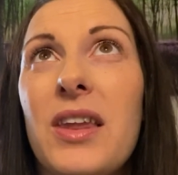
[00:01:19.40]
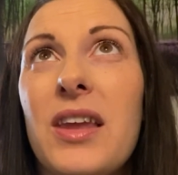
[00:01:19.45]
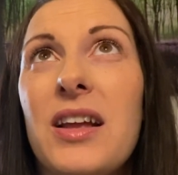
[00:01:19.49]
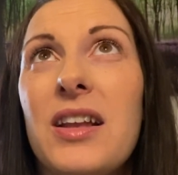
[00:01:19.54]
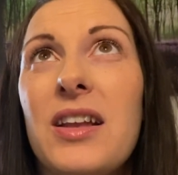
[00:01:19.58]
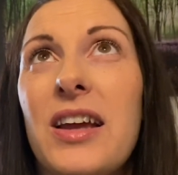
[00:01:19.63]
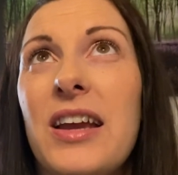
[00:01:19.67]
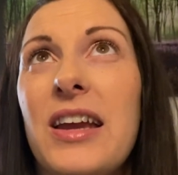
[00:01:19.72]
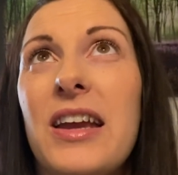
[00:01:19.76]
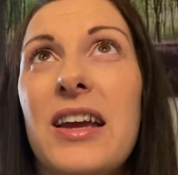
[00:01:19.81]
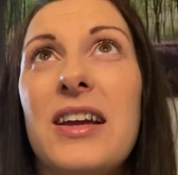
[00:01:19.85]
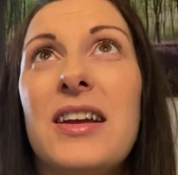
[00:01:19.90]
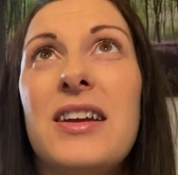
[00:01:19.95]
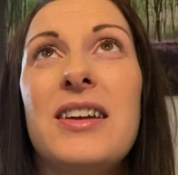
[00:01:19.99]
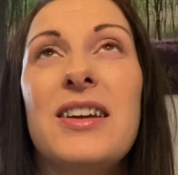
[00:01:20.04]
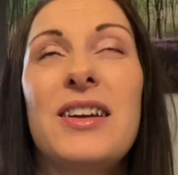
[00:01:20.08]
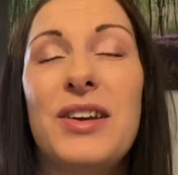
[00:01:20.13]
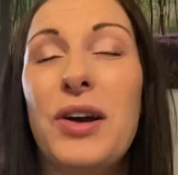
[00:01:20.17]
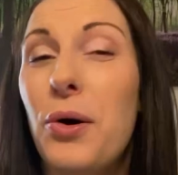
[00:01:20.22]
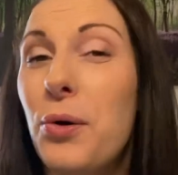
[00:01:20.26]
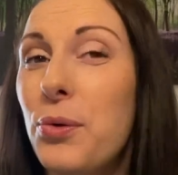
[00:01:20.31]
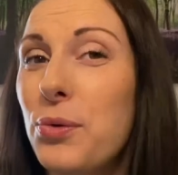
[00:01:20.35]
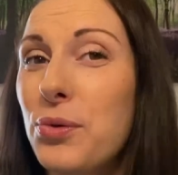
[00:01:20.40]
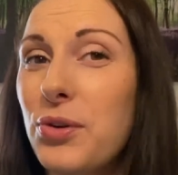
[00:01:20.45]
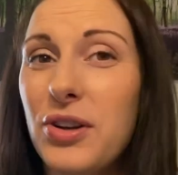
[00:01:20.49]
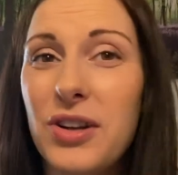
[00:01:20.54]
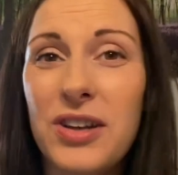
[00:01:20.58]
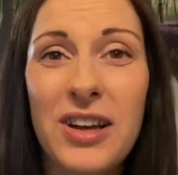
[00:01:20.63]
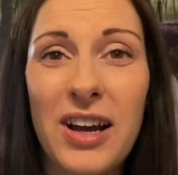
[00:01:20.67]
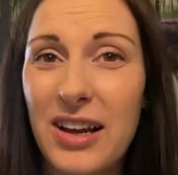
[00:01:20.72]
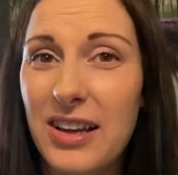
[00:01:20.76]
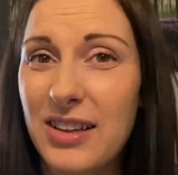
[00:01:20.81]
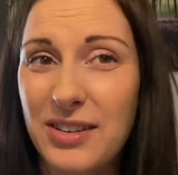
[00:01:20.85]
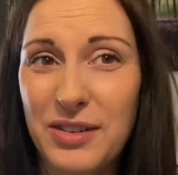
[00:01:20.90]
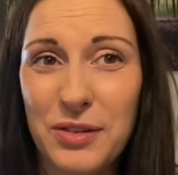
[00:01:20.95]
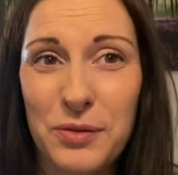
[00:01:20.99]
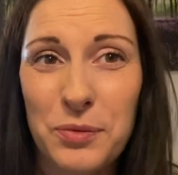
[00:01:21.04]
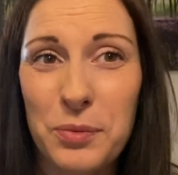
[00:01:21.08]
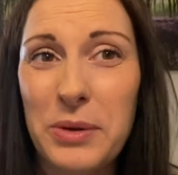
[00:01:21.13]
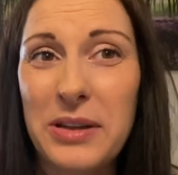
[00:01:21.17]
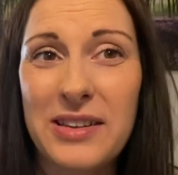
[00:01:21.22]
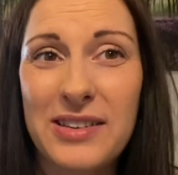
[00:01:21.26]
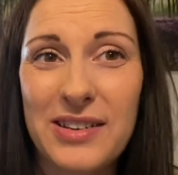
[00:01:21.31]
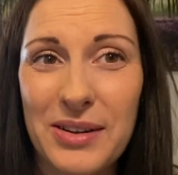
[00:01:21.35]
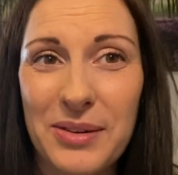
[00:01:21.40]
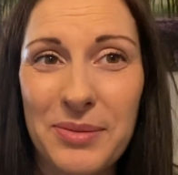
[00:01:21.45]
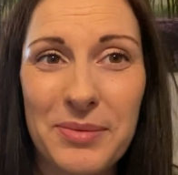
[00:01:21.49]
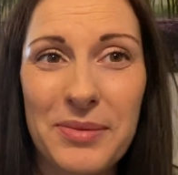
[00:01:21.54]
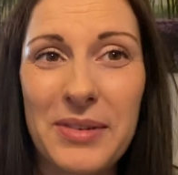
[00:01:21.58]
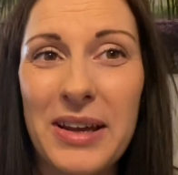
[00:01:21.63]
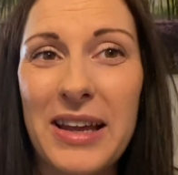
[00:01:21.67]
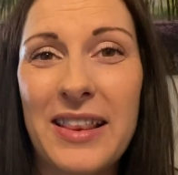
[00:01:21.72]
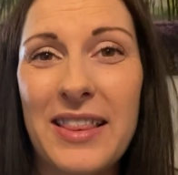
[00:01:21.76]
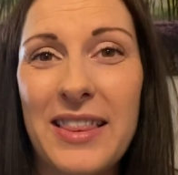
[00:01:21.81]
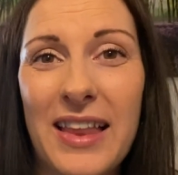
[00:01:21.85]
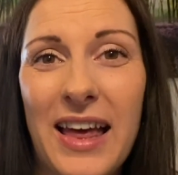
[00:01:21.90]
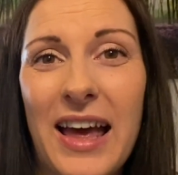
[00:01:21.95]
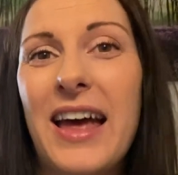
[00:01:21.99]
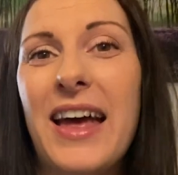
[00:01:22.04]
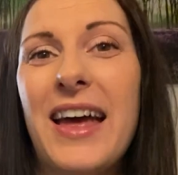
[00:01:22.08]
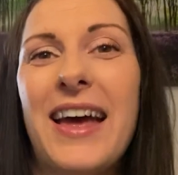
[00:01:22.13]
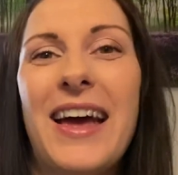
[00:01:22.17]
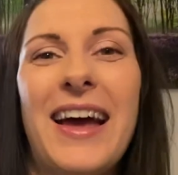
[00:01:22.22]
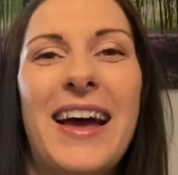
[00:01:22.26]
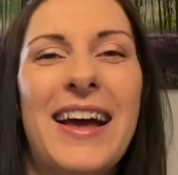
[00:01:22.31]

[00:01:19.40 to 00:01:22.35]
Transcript: like golden nuggets of wisdom in there.